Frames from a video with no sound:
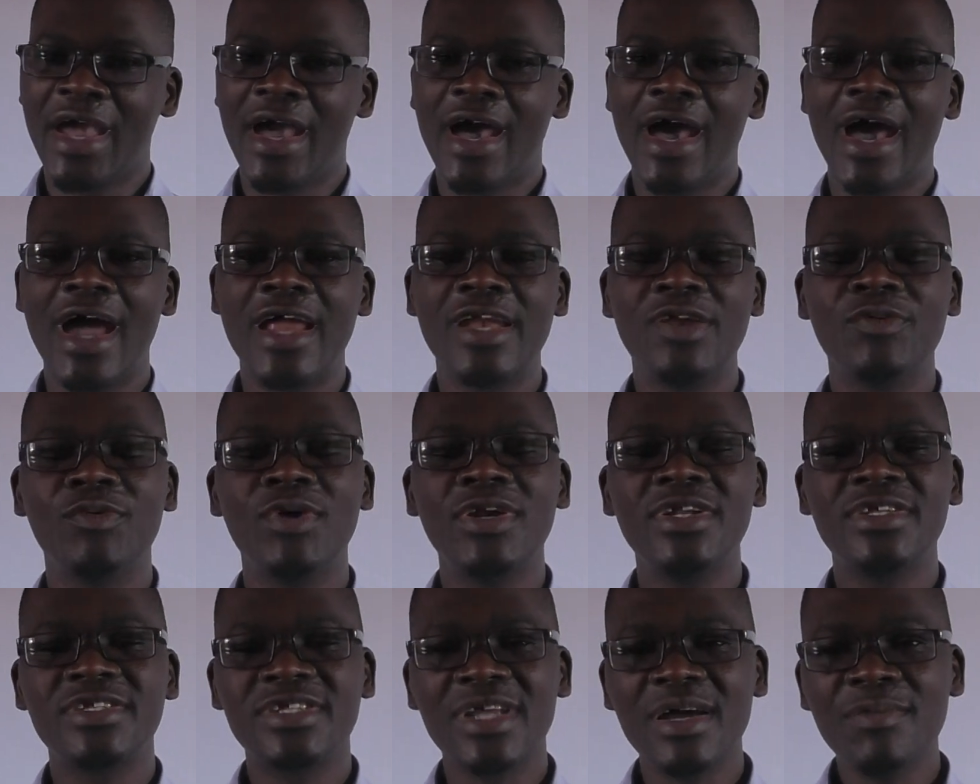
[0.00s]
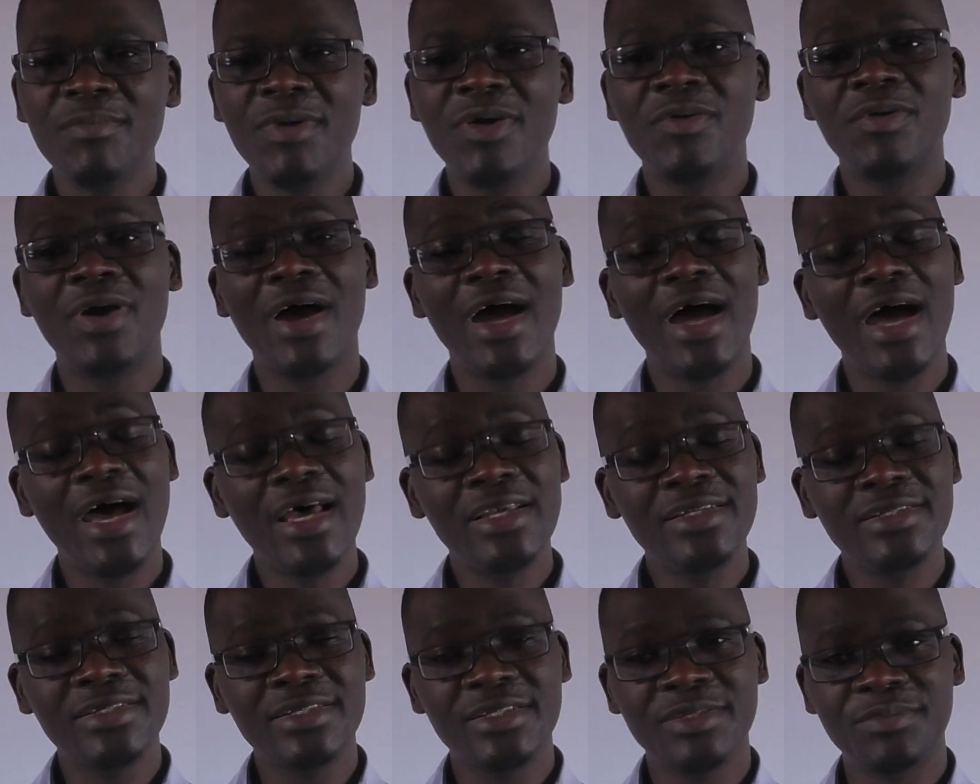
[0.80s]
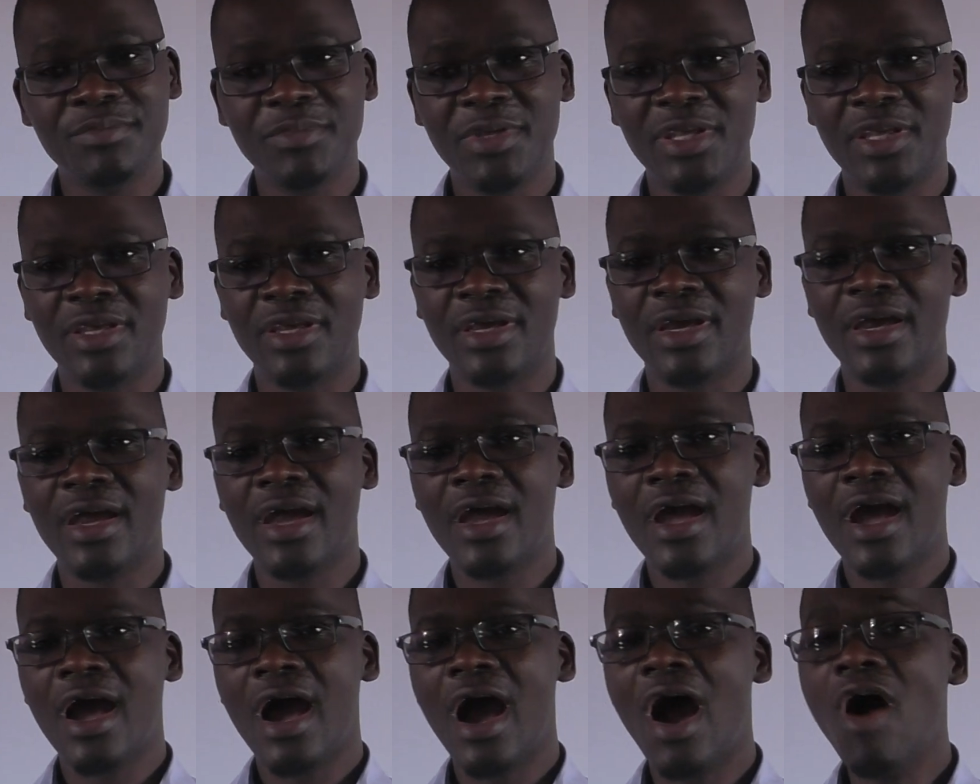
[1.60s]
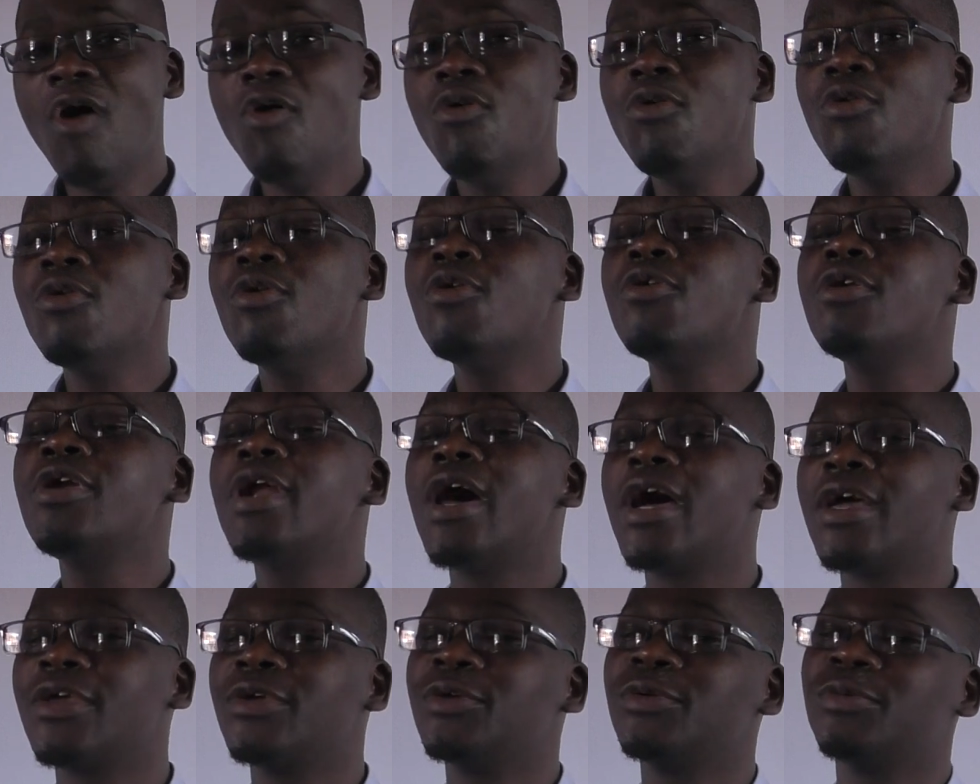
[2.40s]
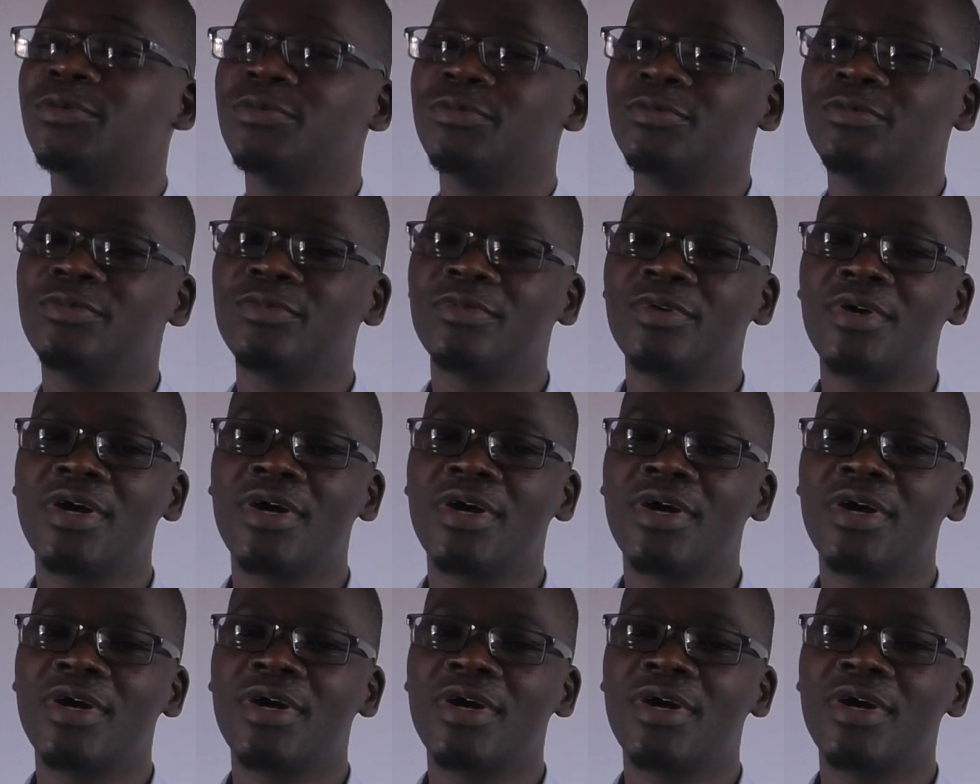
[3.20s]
And when someone asks me, how old are you?